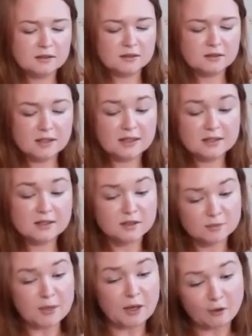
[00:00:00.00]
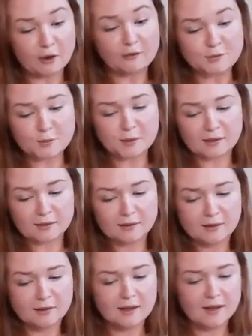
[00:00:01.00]
things to make crafts with,
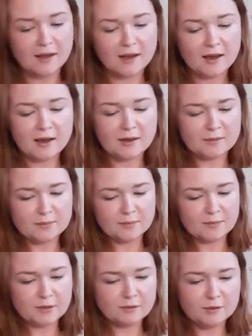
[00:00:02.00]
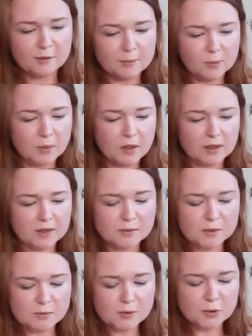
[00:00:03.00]
from the works, which
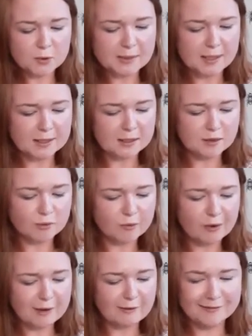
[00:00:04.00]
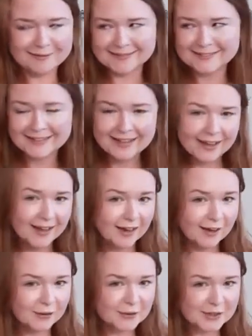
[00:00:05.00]
I'm so excited to arrive.
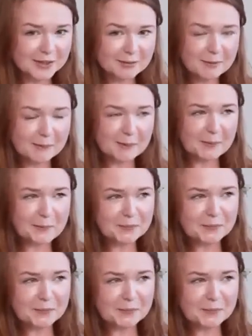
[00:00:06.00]
I ordered them about